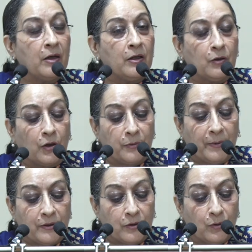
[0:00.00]
North
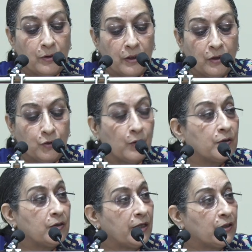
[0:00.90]
Macedonia
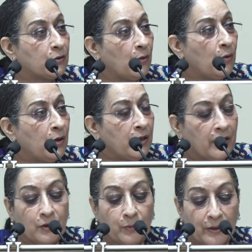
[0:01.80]
joined NATO
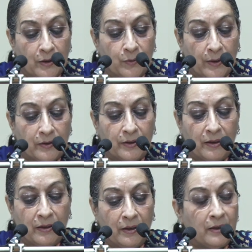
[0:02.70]
in
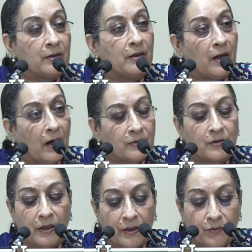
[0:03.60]
2020, the last
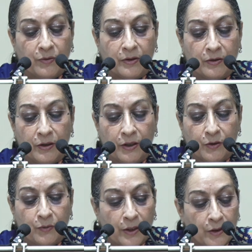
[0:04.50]
entrant
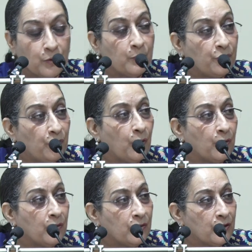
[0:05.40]
into NATO before
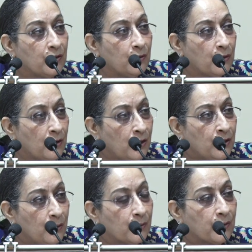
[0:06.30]
the
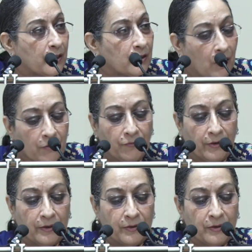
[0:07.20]
Ukraine
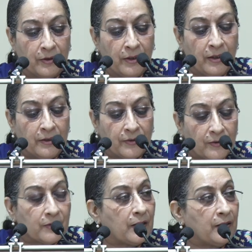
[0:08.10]
conflict.
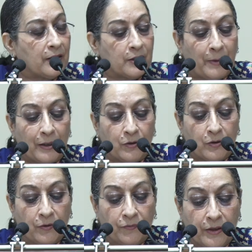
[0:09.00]
Since then, expansion
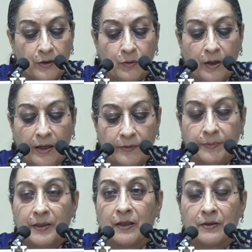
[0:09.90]
of NATO has
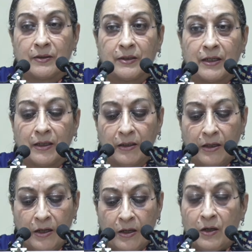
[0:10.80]
been undertaken,
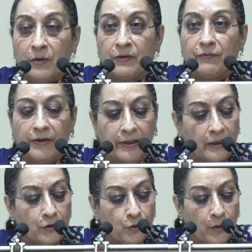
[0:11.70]
with
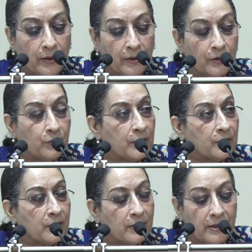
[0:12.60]
Finland joining it
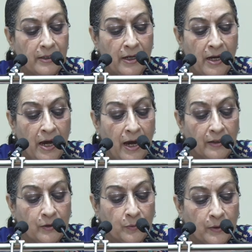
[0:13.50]
recently and
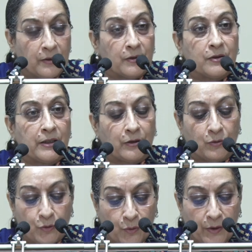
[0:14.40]
Sweden set to
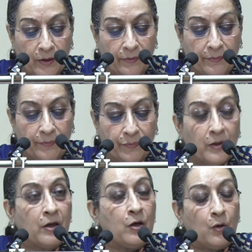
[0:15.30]
join.
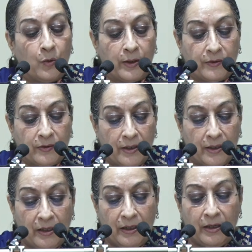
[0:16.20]

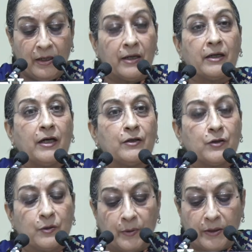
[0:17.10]
OSCE
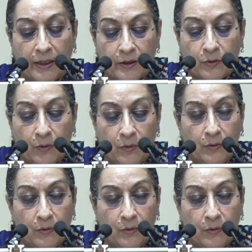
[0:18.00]
engages with NATO.